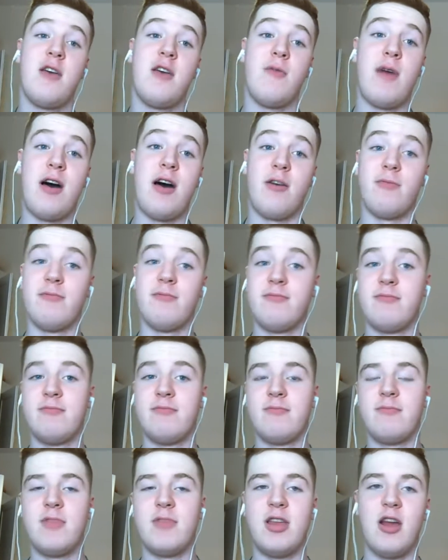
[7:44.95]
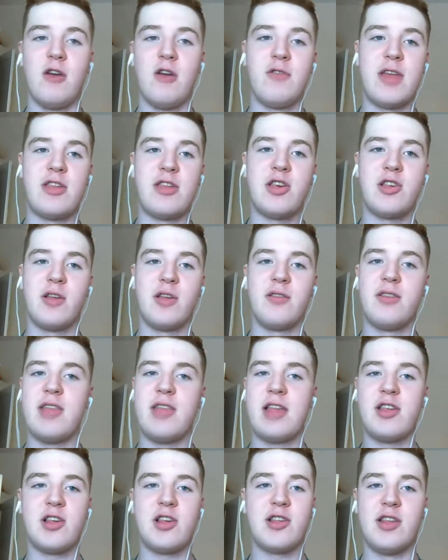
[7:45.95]
Well, they're just
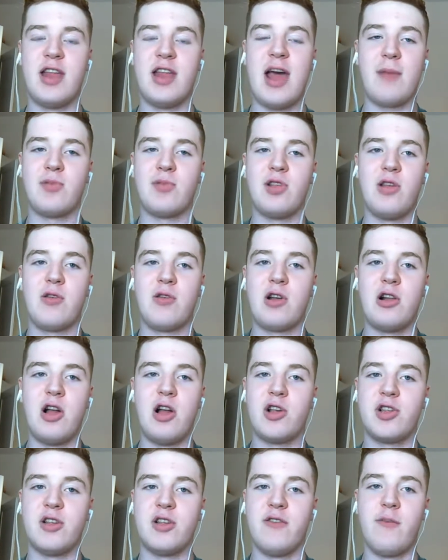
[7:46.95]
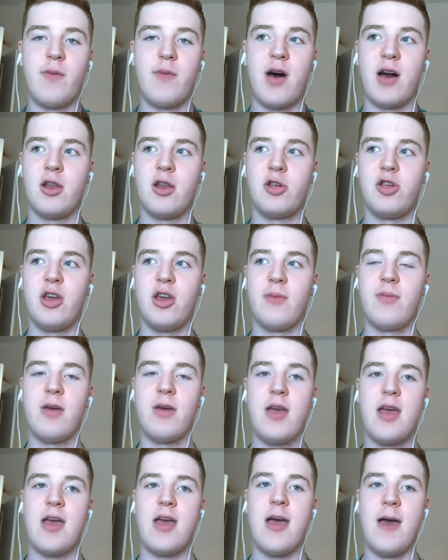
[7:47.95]
an absolute colossus of a partnership.
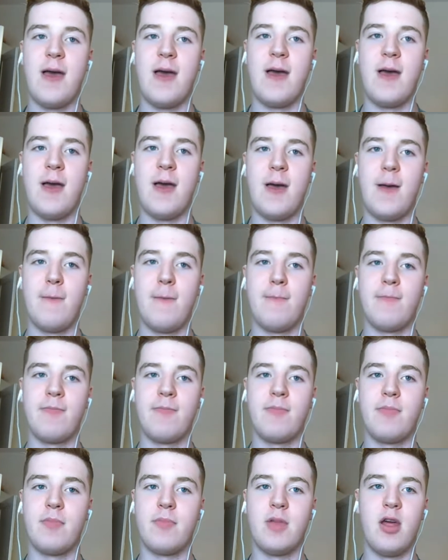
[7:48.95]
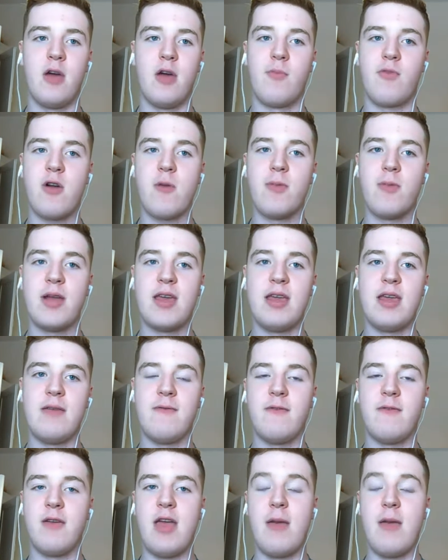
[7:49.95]

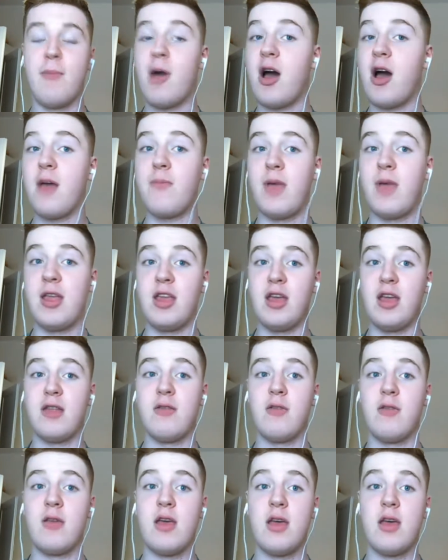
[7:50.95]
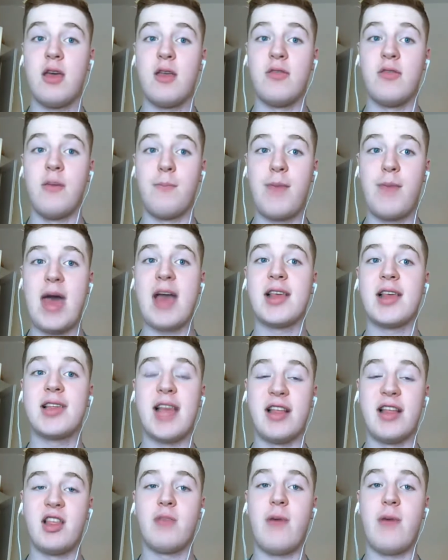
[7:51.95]
Probably, in my opinion, the best
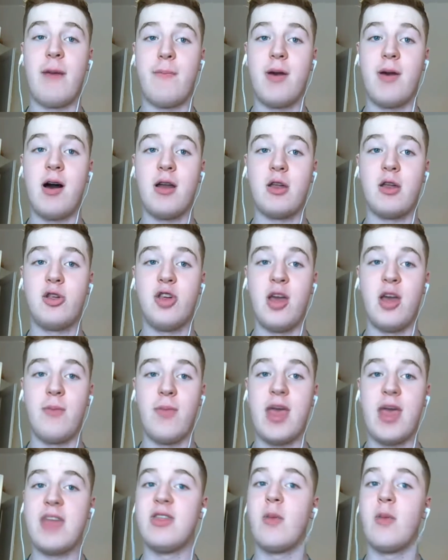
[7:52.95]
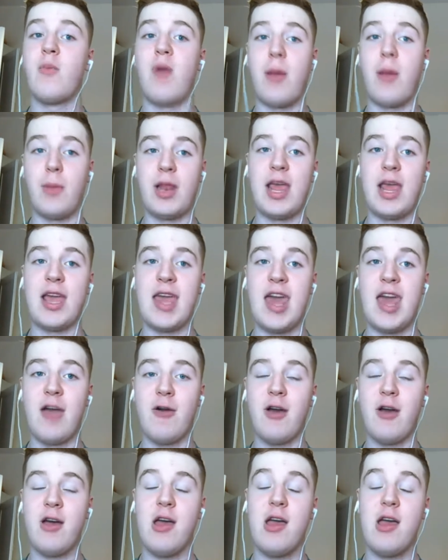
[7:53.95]
centre-back partnership in the Premier League
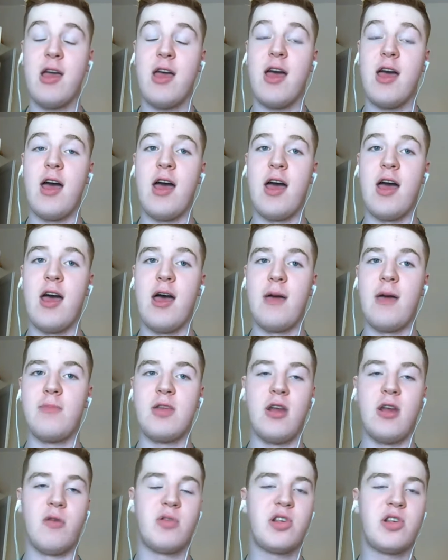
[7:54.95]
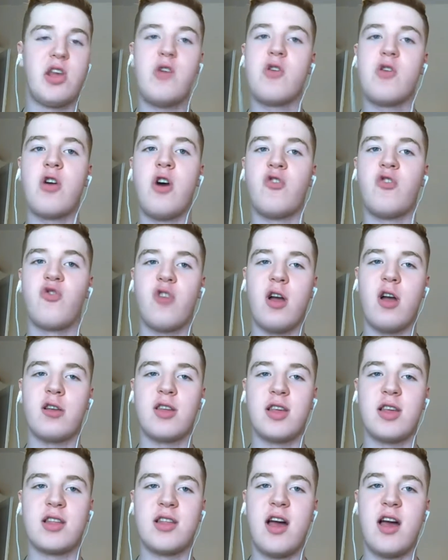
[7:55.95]
era. 2
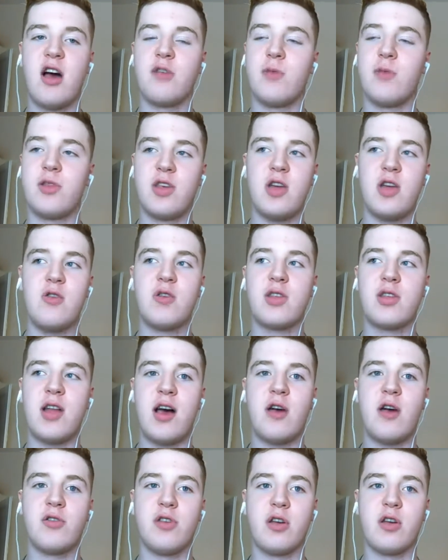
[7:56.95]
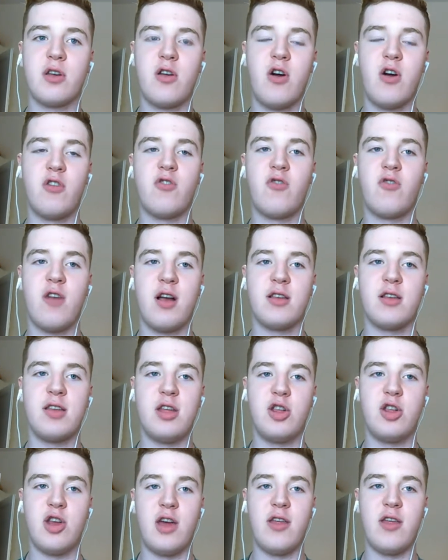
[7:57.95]
contrasting styles, but 2 styles that contrast
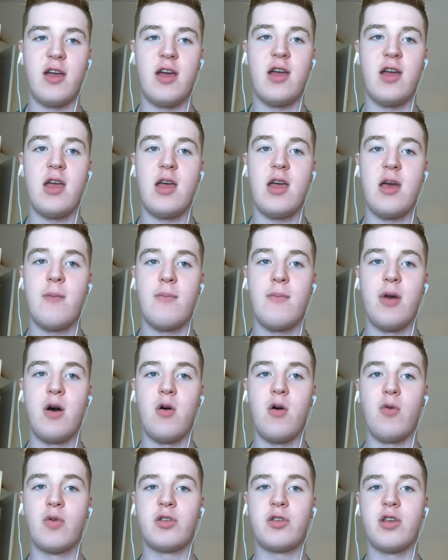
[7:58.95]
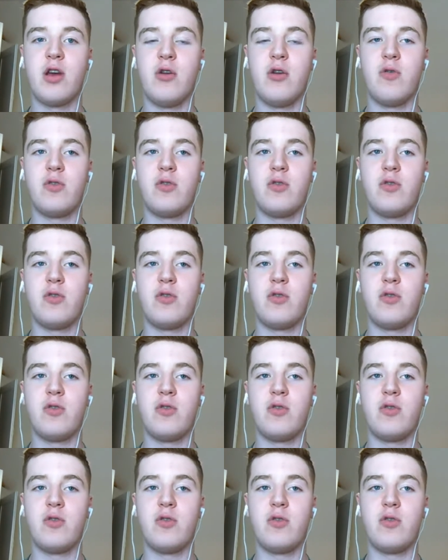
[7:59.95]
each other, but also